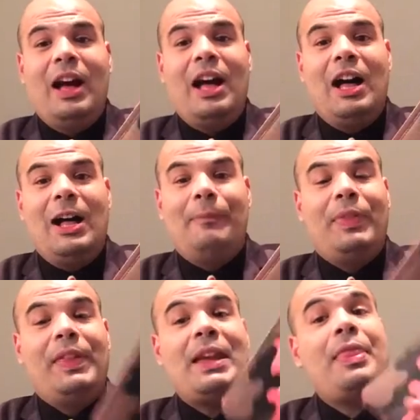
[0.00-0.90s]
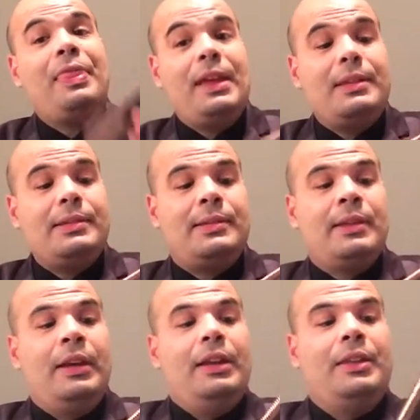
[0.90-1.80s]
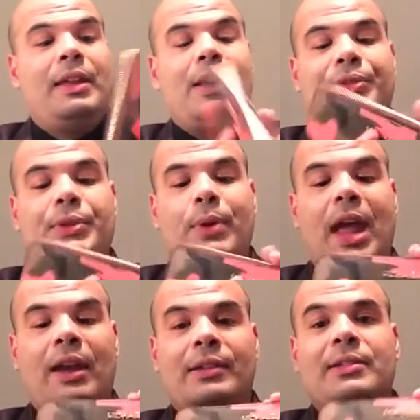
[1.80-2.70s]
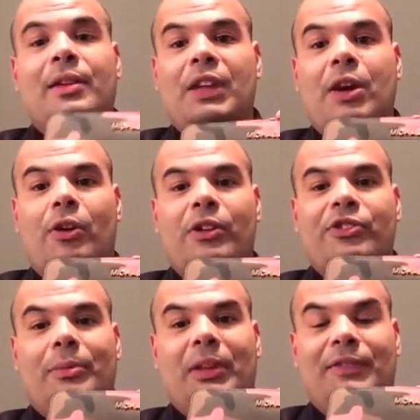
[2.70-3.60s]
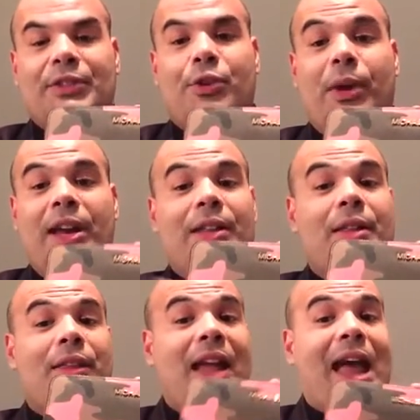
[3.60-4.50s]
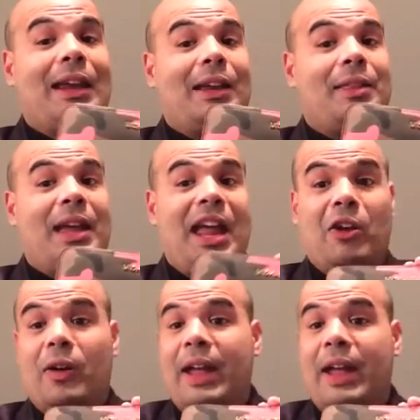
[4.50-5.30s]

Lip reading: They had this. Then they also had it, instead of the orange, I believe it's green, and then they had it in the hair